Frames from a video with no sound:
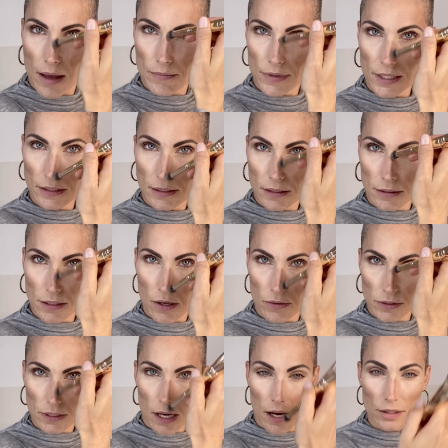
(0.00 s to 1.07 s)
This is
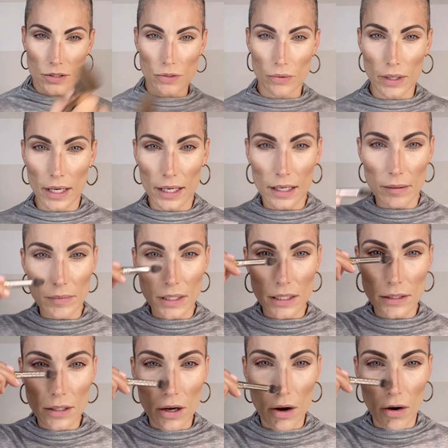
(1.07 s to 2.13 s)
nose contouring, and I'm
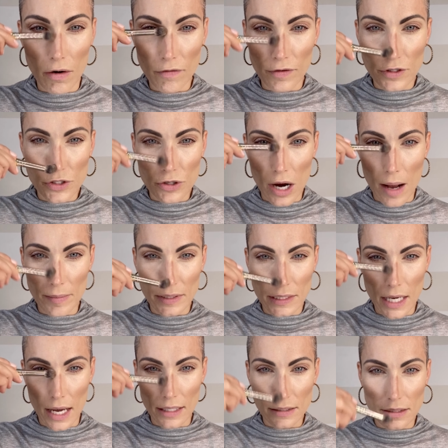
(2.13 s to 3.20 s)
going to over
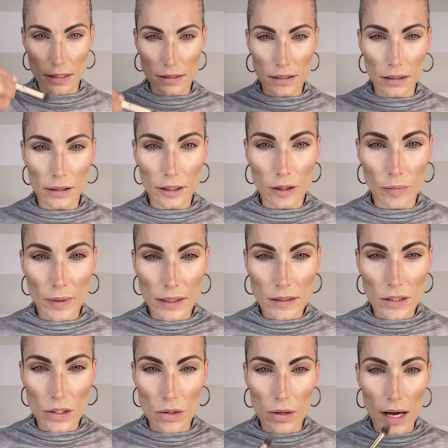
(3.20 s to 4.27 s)
dramatize this a little bit
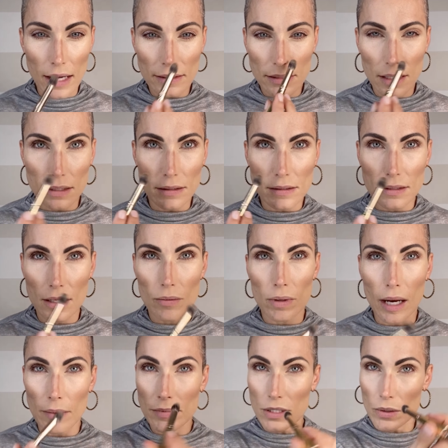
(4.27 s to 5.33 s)
so you guys can see what
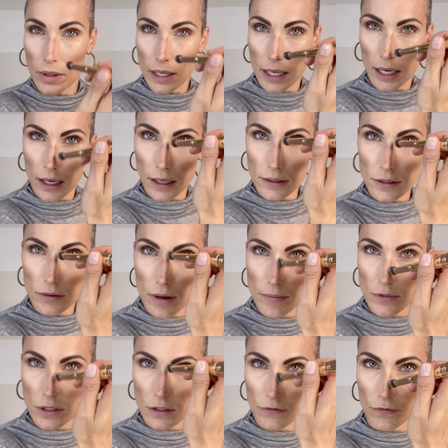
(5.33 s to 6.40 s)
I'm doing here. So
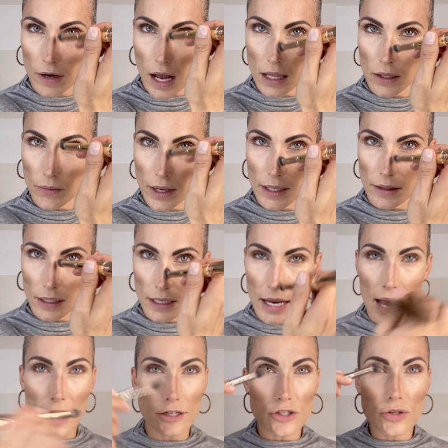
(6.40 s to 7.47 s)
I'm just following the
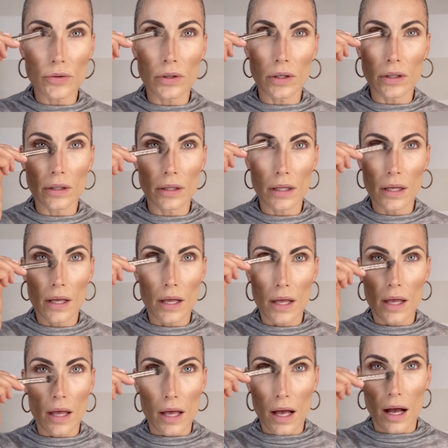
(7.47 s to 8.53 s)
natural
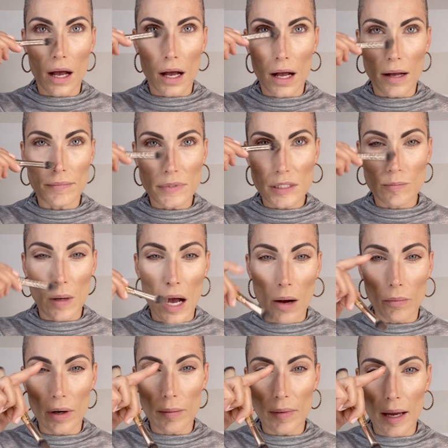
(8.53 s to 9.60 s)

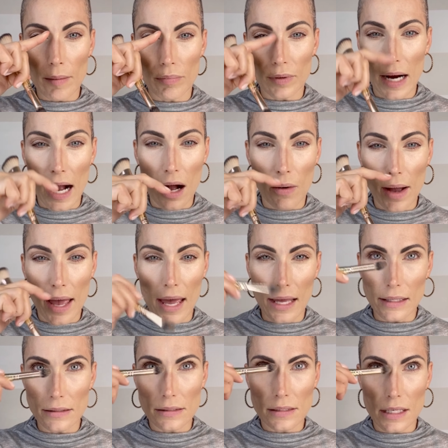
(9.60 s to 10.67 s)
spot where my brow
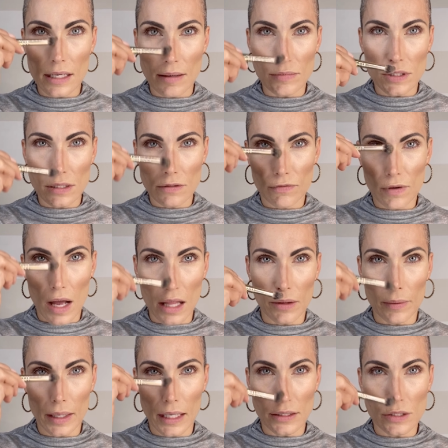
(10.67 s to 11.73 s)
ends, and I'm just
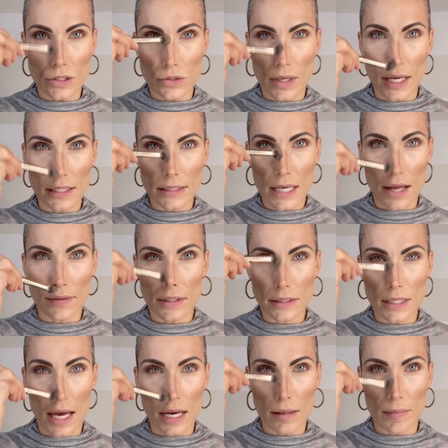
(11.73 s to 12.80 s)
following it straight down the
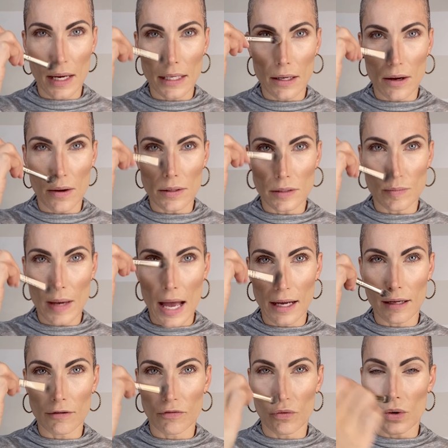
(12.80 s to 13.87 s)
side of my nose, back
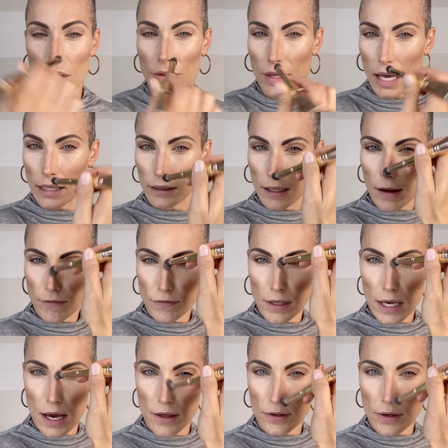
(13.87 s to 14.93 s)
and forth. I love
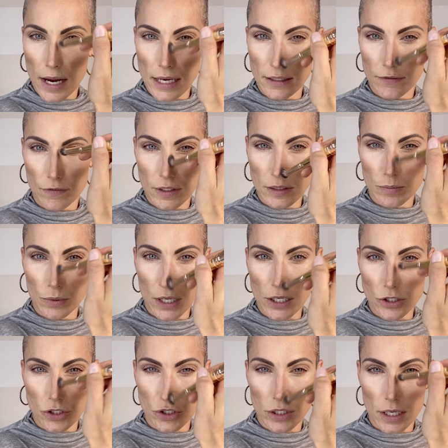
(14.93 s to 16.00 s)
the other end of this
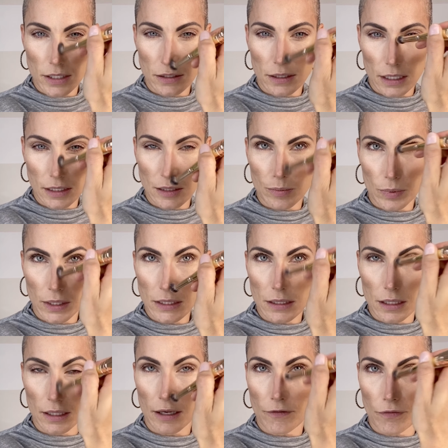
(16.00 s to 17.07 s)
brush just
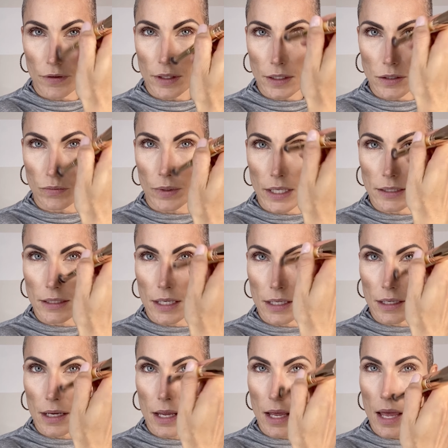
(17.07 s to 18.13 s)
explicitly for this
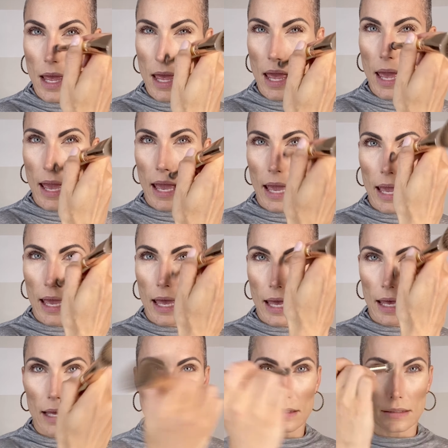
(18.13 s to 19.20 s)
reason.
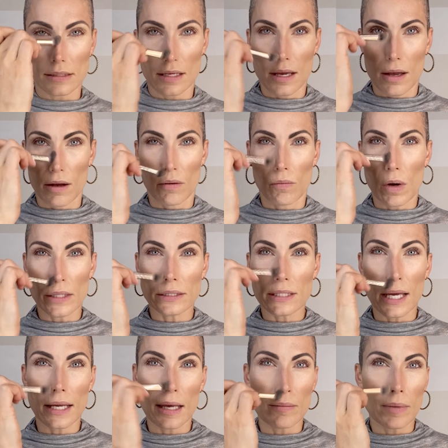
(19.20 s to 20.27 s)
And once
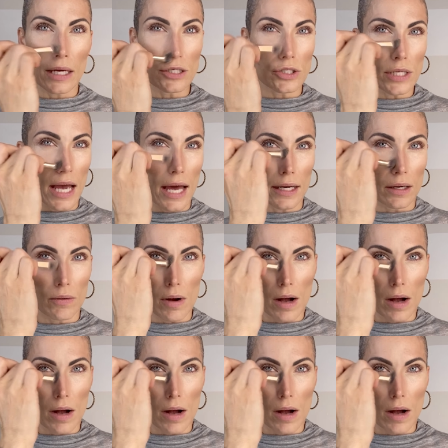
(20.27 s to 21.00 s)
I get my shadow